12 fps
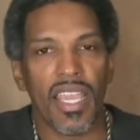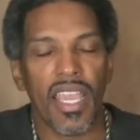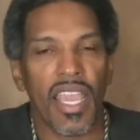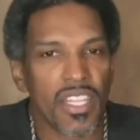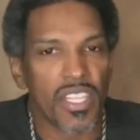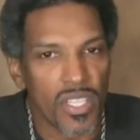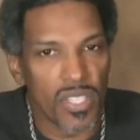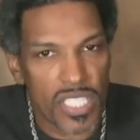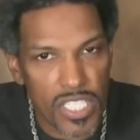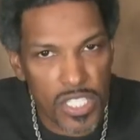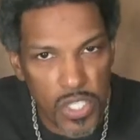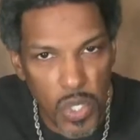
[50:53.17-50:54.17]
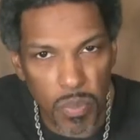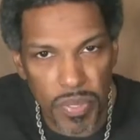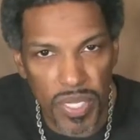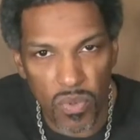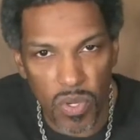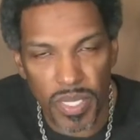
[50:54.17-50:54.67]
And the
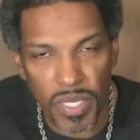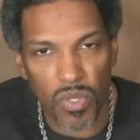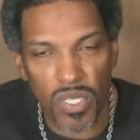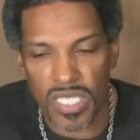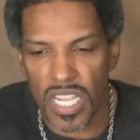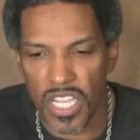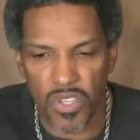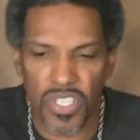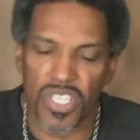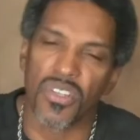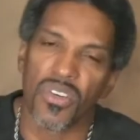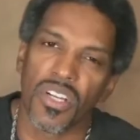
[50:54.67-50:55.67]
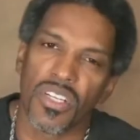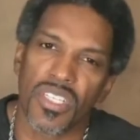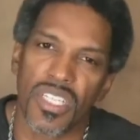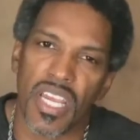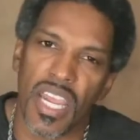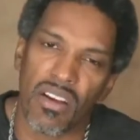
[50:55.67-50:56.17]
stupid woman will say, "You just don't
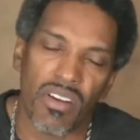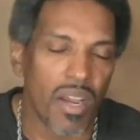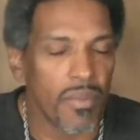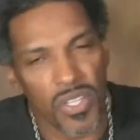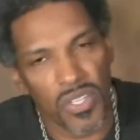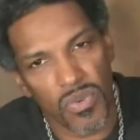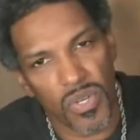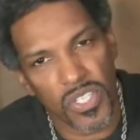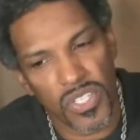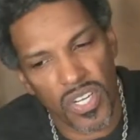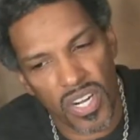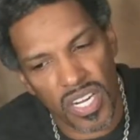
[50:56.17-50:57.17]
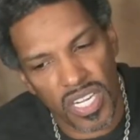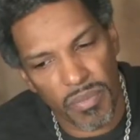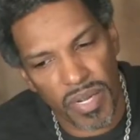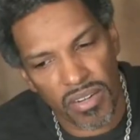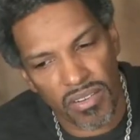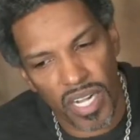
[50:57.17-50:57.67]
understand, Grandma. What you talking
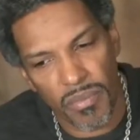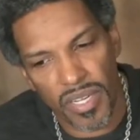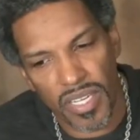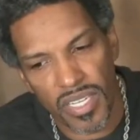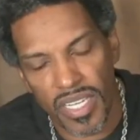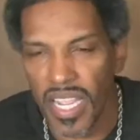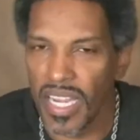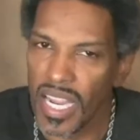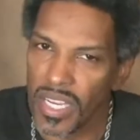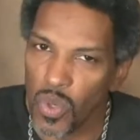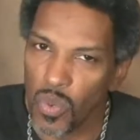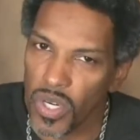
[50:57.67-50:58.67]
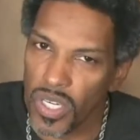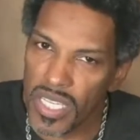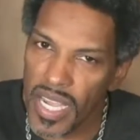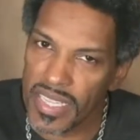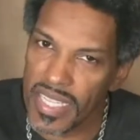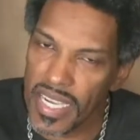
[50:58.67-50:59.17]
about, Grandma? It ain't, that don't work
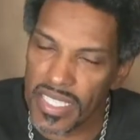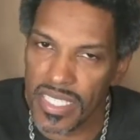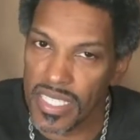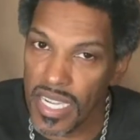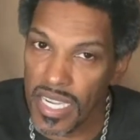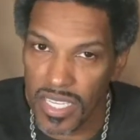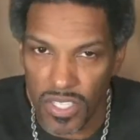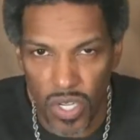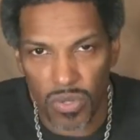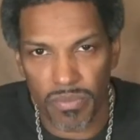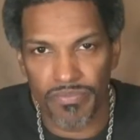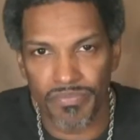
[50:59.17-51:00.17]
like that today, you know?"